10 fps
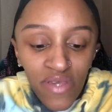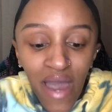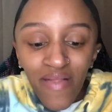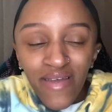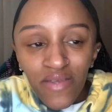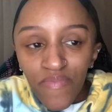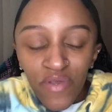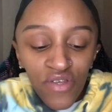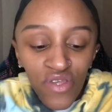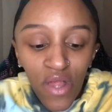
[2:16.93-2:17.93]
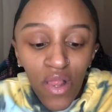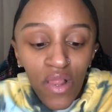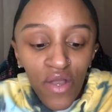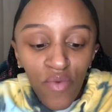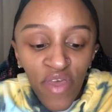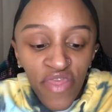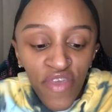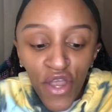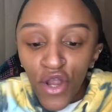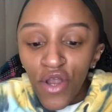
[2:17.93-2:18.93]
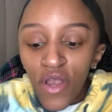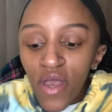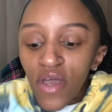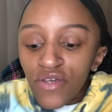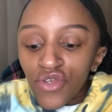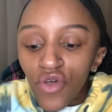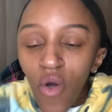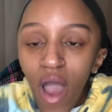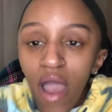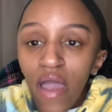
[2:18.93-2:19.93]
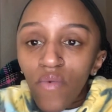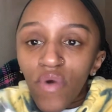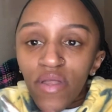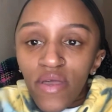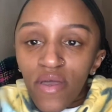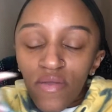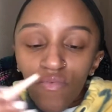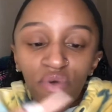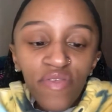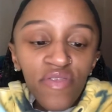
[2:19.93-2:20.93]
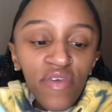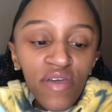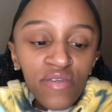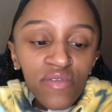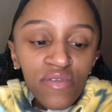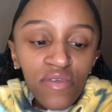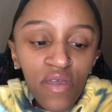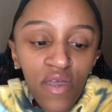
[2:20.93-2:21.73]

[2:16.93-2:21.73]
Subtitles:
I like something that's a little bit thicker, so I went in with this